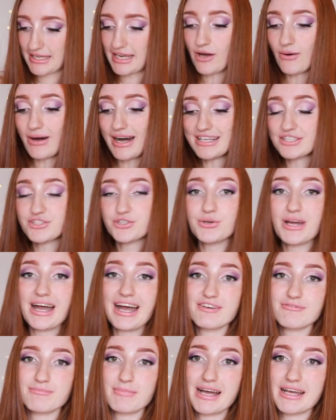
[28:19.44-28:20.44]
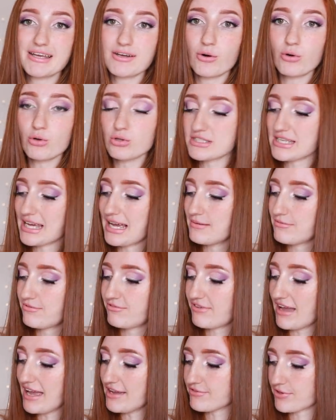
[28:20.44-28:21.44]
Now I do have my all-time
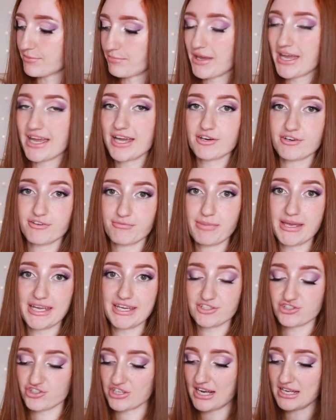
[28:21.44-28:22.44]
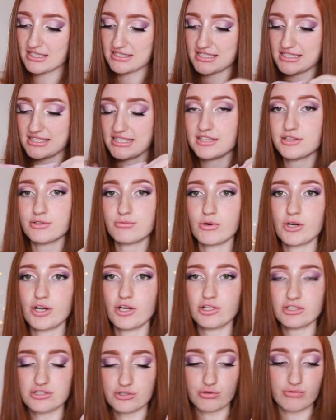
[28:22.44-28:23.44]
favorite pair of pink trousers in the
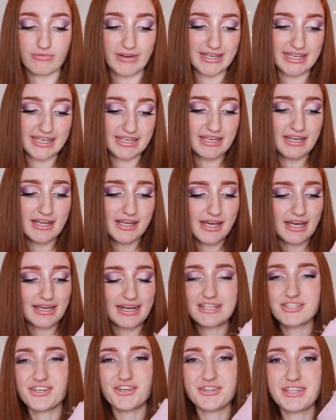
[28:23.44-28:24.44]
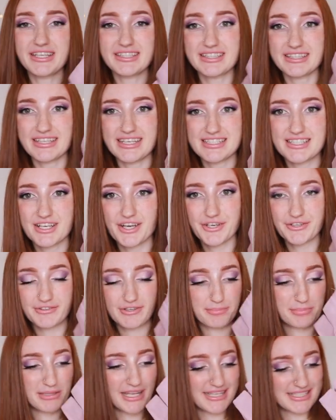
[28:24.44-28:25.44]
world already, and I don't think that these are going to
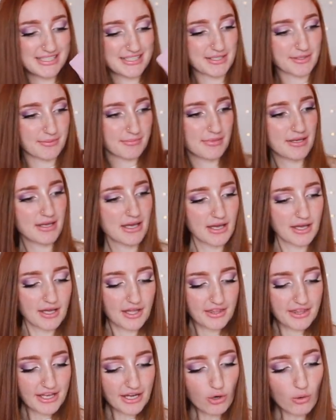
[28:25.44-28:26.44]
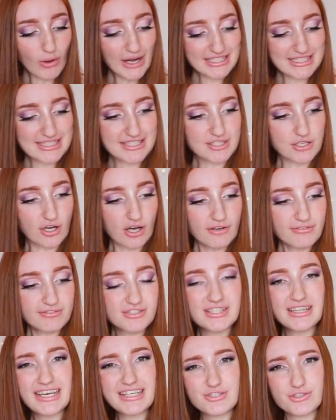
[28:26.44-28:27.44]
replace them. They're quite soft.
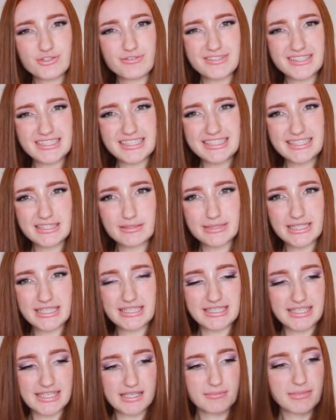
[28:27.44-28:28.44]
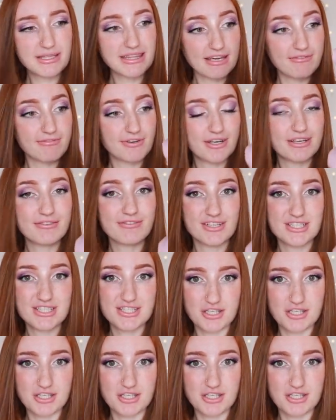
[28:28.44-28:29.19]
They do feel a little bit thin, but they're very, very